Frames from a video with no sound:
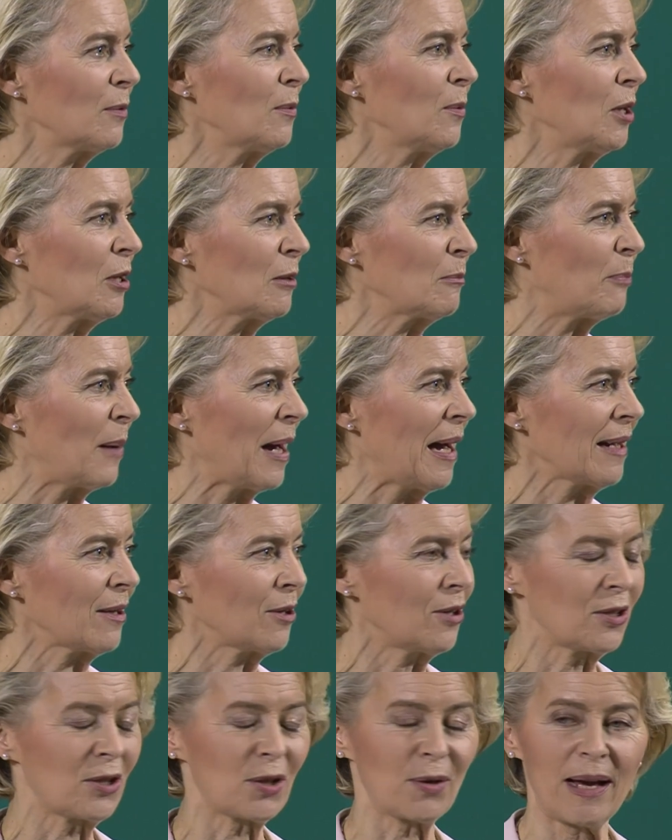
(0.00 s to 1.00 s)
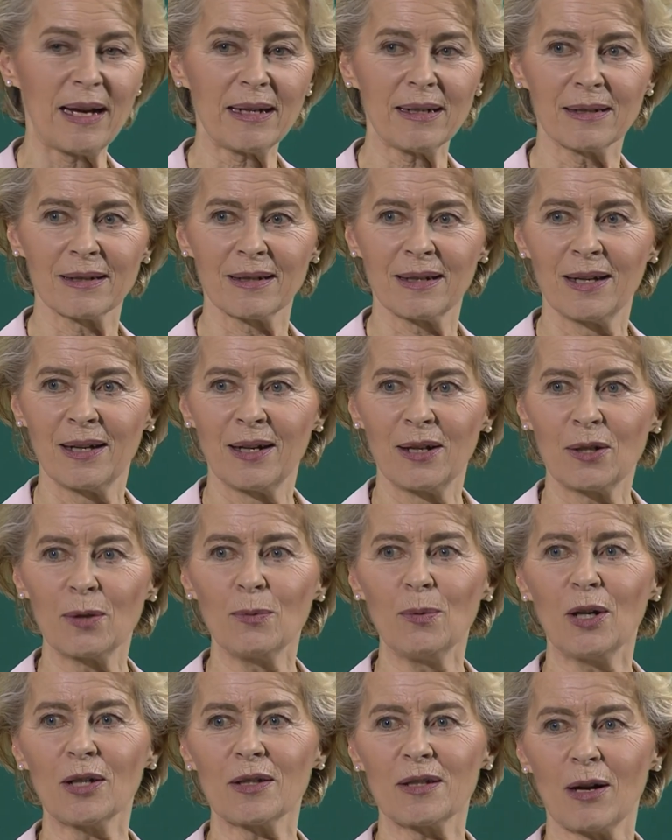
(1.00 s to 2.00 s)
world back on track
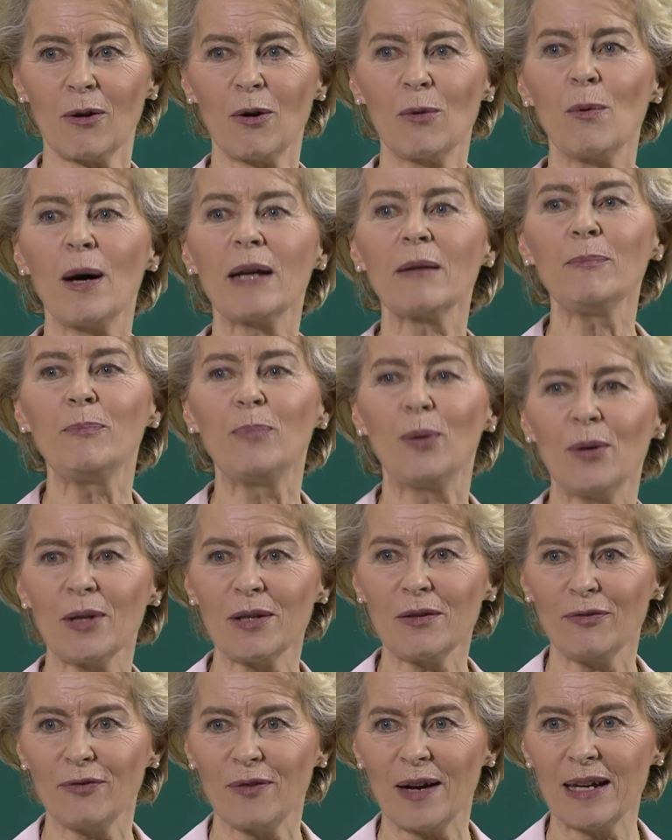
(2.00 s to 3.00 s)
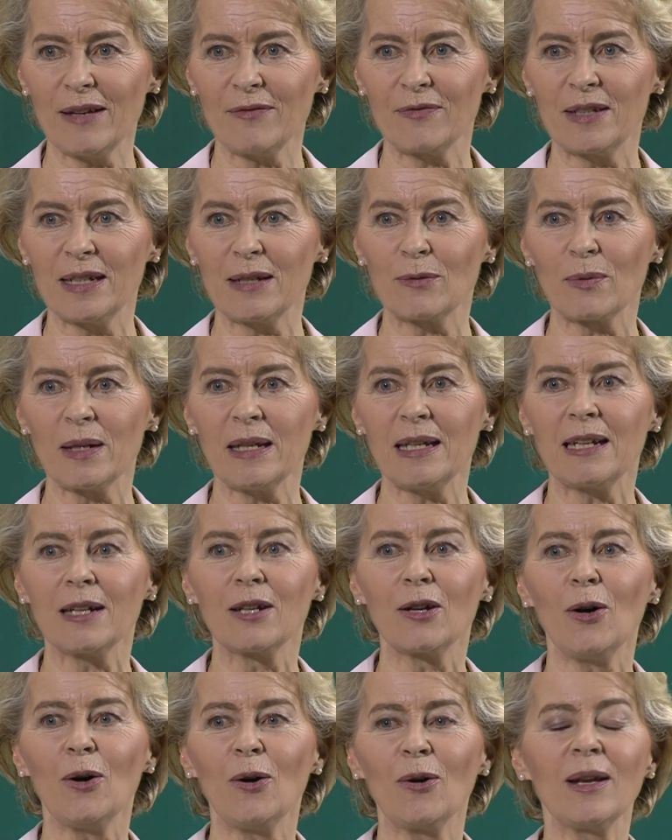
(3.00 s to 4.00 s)
towards our 1.5-degree
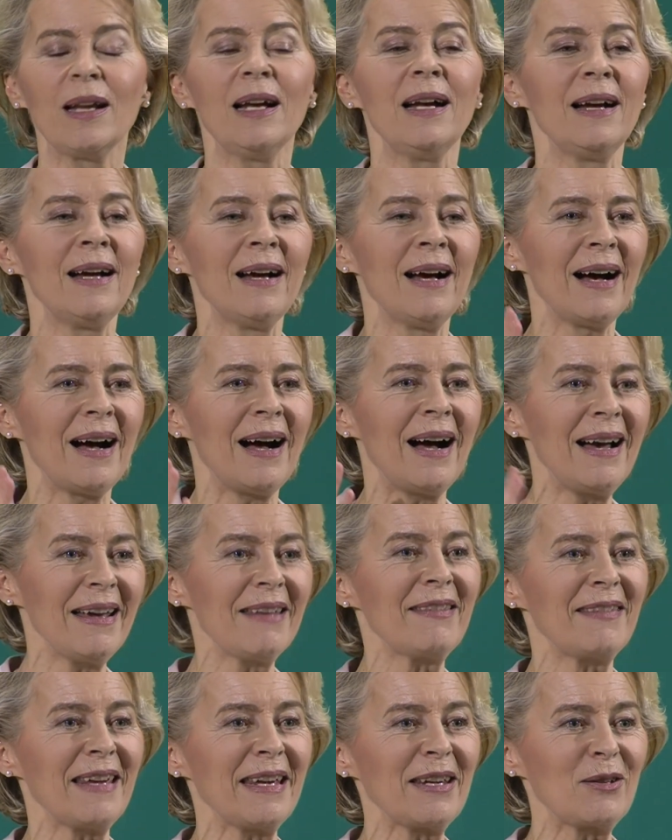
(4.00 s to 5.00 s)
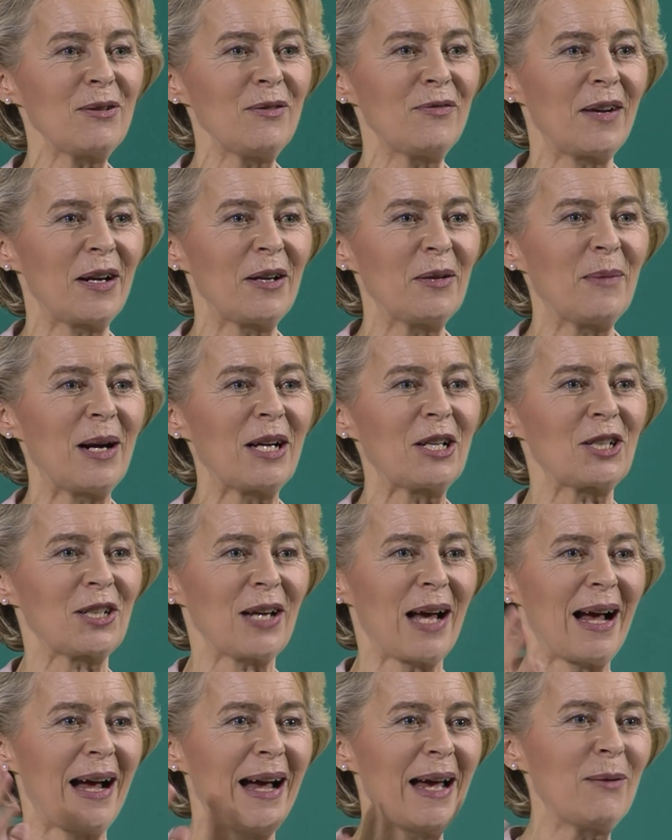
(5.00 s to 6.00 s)
goal. I thank you very much.
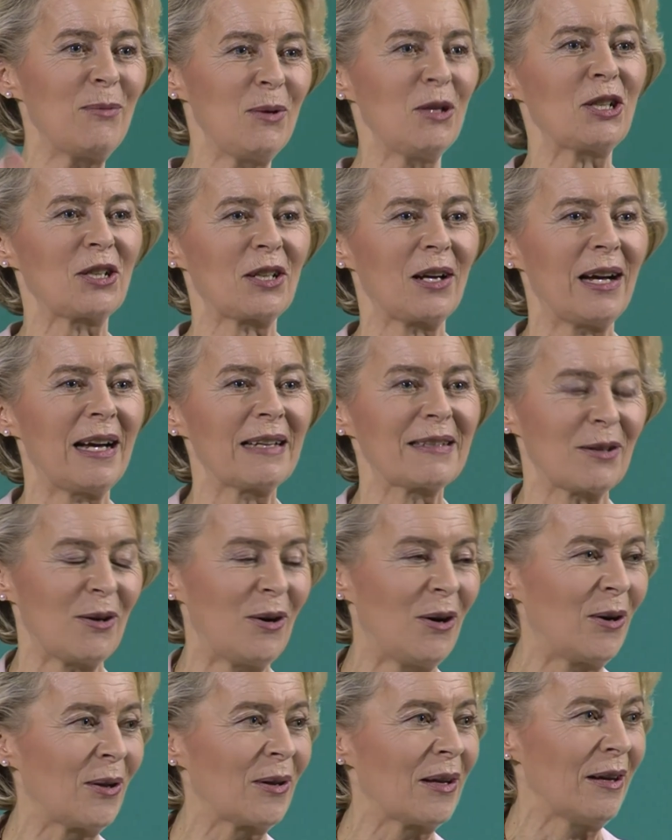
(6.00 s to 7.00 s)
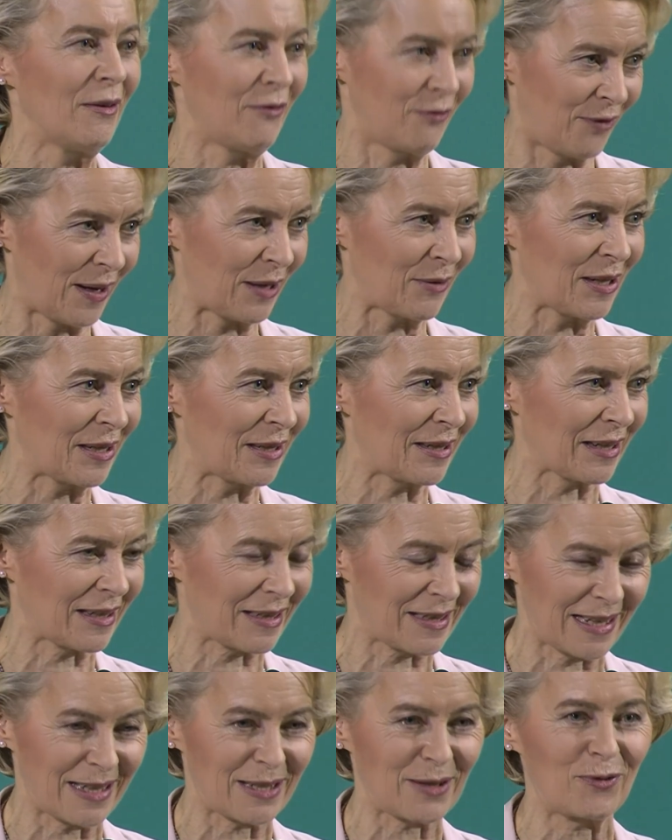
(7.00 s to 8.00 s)
I wish us all a very
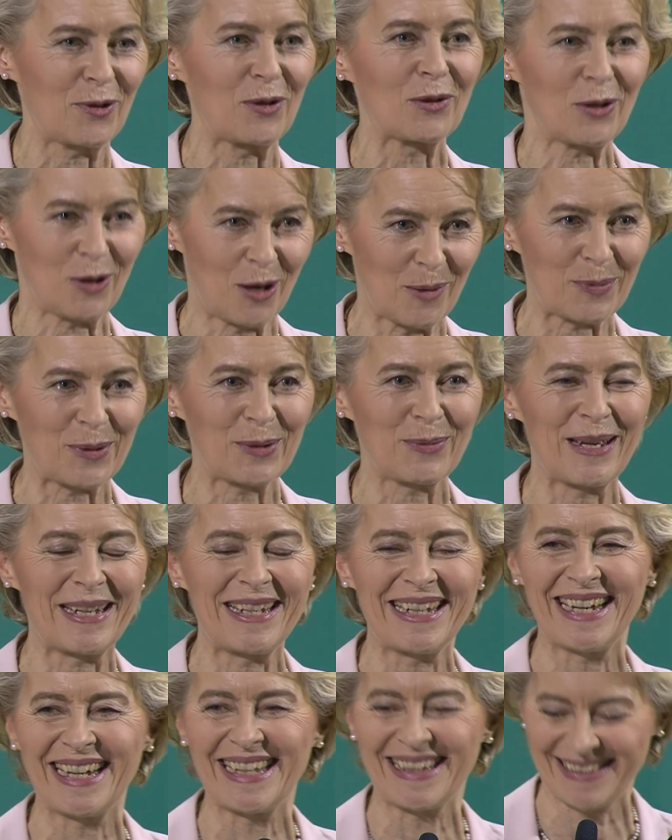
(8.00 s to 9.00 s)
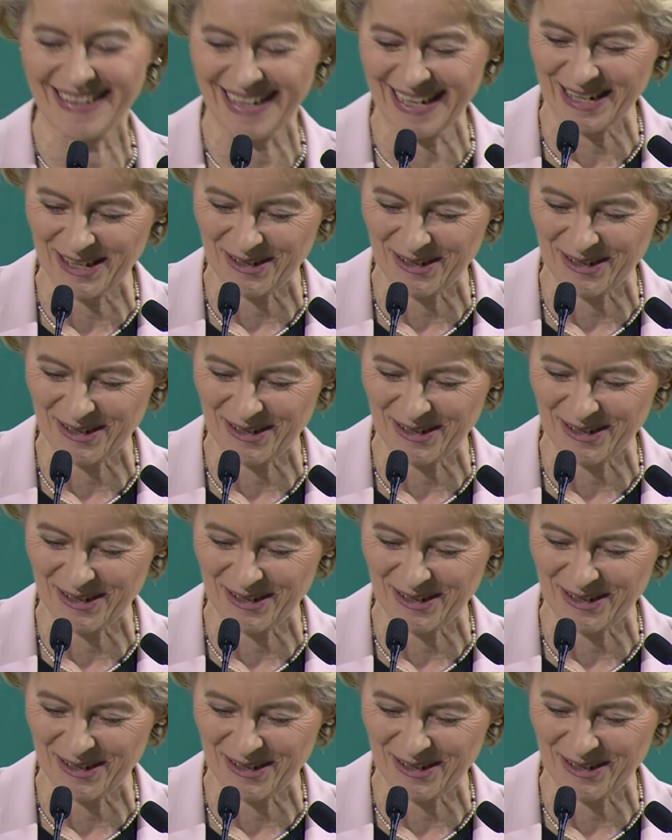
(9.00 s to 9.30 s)
successful COP28. Thank